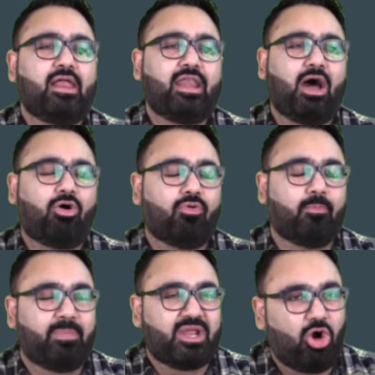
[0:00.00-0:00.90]
Now,
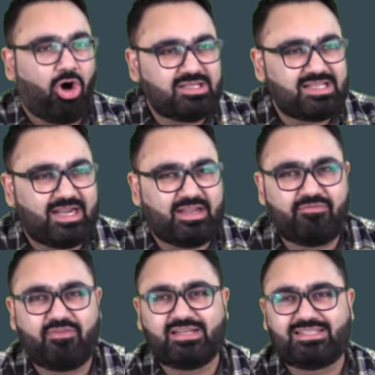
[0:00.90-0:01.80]
because there are
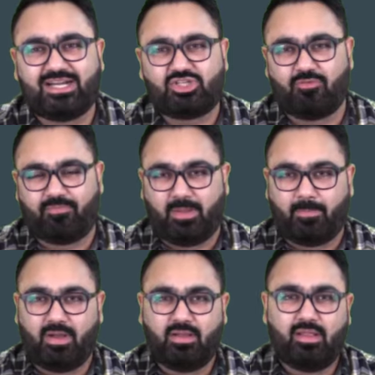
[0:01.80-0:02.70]
different sets of
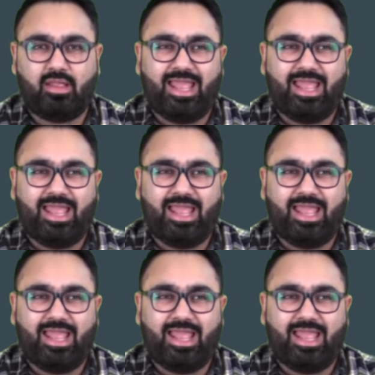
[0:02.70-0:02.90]
paper,